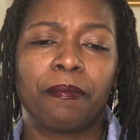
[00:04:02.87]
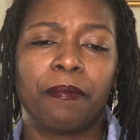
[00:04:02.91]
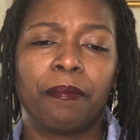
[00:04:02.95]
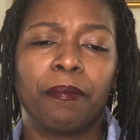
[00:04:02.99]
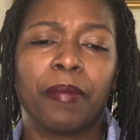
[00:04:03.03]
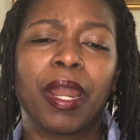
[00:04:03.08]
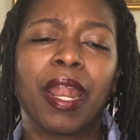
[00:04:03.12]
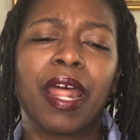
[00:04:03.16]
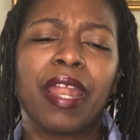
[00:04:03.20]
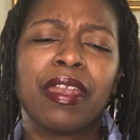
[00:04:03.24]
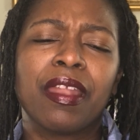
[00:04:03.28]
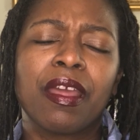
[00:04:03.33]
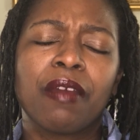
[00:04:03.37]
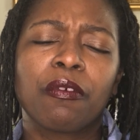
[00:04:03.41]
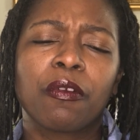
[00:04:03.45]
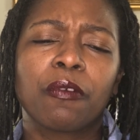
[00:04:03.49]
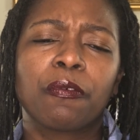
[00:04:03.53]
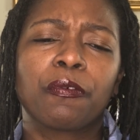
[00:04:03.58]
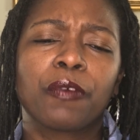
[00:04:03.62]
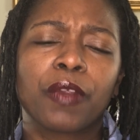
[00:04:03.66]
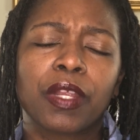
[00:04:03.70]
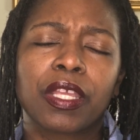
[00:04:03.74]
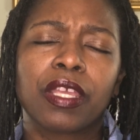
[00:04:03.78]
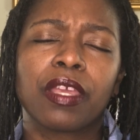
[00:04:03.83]
But I never
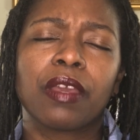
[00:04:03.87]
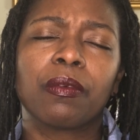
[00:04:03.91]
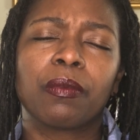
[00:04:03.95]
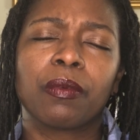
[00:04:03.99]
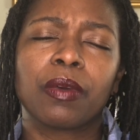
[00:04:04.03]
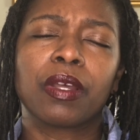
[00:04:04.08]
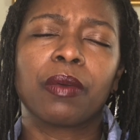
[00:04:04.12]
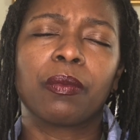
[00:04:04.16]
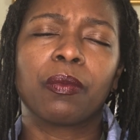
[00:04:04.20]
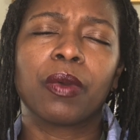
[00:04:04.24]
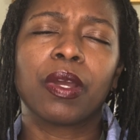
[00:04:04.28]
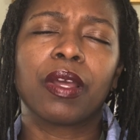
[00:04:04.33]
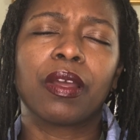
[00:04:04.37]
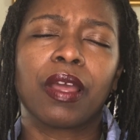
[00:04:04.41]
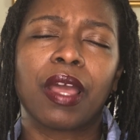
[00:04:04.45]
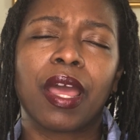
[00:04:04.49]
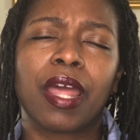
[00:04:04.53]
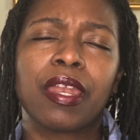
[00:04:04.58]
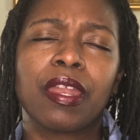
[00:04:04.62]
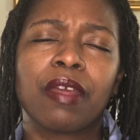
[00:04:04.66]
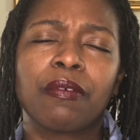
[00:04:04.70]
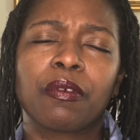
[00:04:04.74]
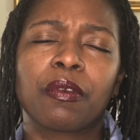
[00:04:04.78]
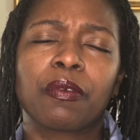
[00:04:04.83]
forgot
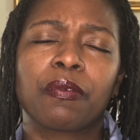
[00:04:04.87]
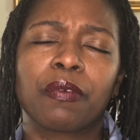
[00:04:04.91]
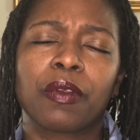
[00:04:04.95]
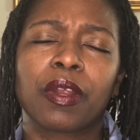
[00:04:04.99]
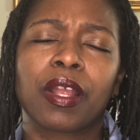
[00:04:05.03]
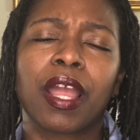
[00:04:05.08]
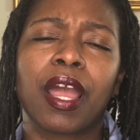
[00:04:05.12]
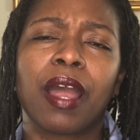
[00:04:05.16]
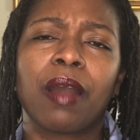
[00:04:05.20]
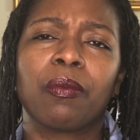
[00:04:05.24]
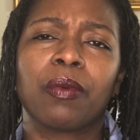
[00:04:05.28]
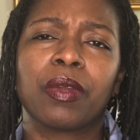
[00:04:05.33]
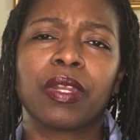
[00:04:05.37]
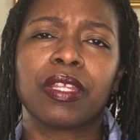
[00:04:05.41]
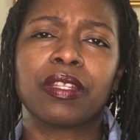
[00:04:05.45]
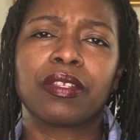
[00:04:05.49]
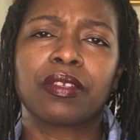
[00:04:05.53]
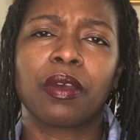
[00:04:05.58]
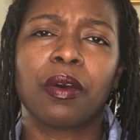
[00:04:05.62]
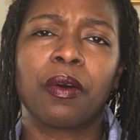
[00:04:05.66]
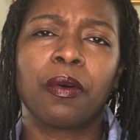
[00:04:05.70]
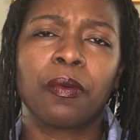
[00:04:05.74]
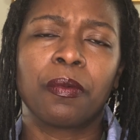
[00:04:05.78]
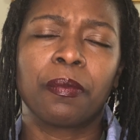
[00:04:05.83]
what he
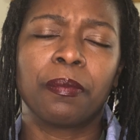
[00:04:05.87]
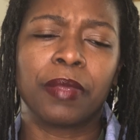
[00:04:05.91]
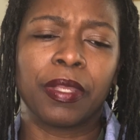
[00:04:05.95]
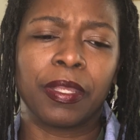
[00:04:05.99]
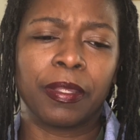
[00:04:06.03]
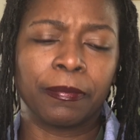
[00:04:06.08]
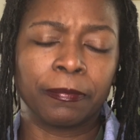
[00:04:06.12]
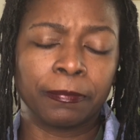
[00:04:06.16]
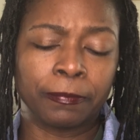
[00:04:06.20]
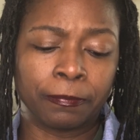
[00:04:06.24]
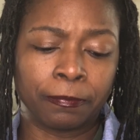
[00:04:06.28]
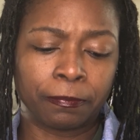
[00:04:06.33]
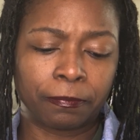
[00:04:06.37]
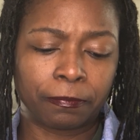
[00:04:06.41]
told me.